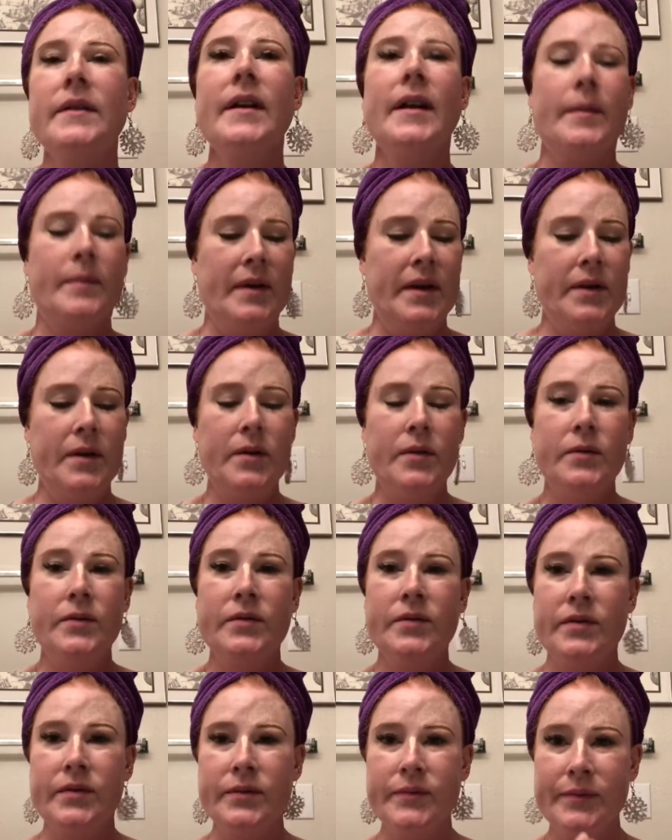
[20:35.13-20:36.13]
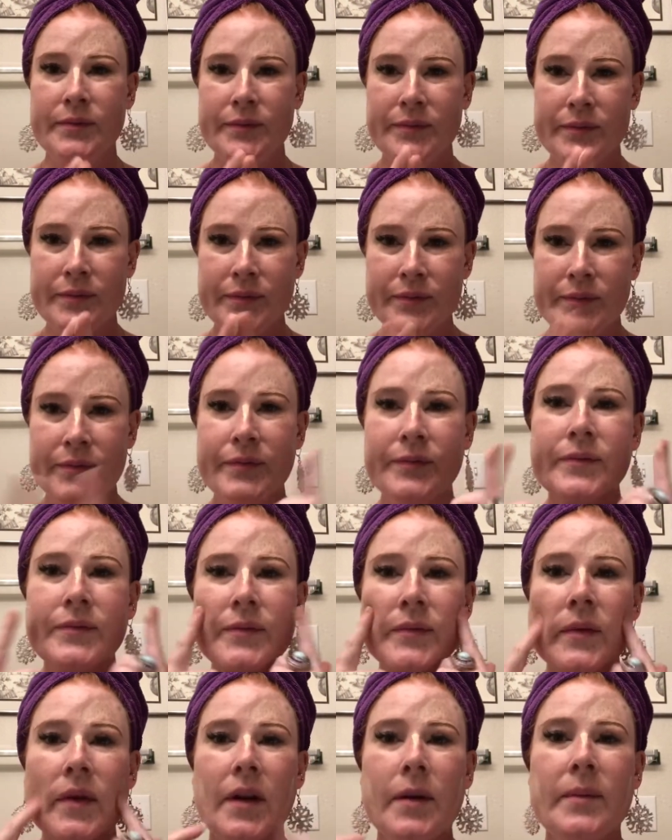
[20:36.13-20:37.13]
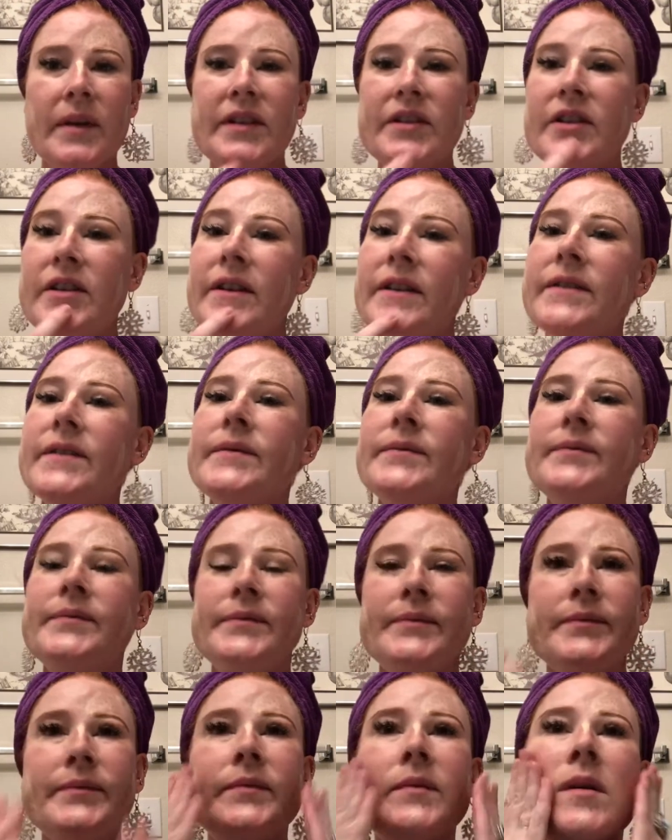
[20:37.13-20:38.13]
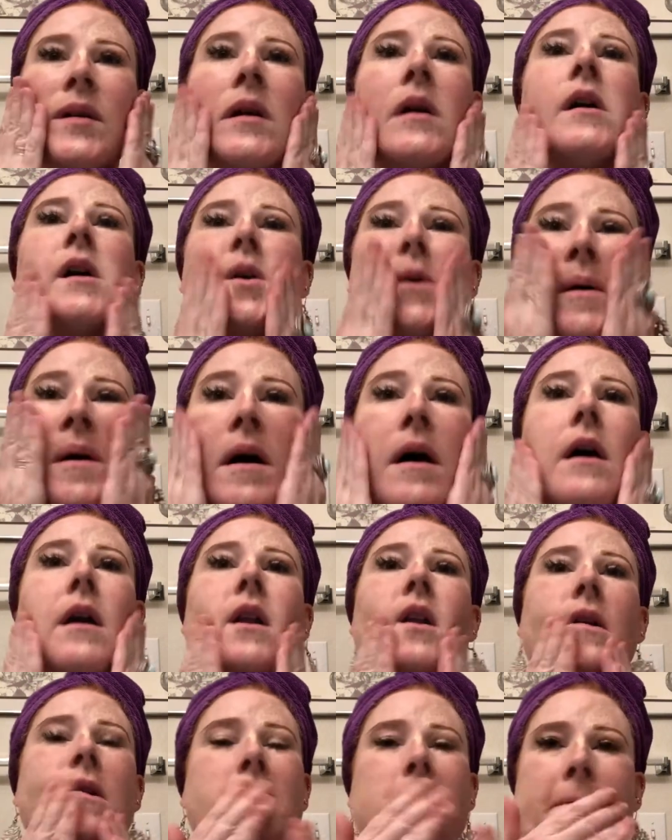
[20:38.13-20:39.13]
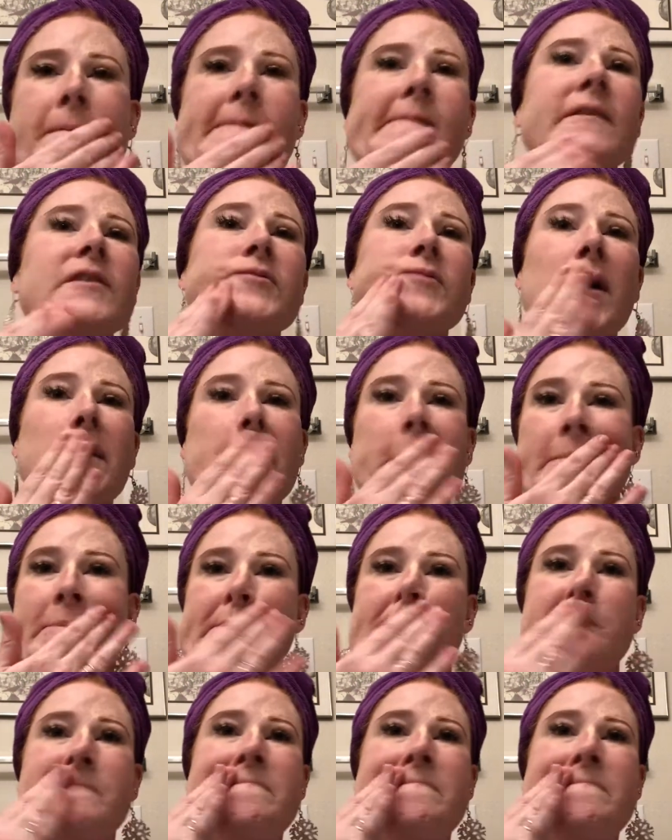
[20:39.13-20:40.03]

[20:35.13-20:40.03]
On my nose, on my cheeks. But I'm just rubbing.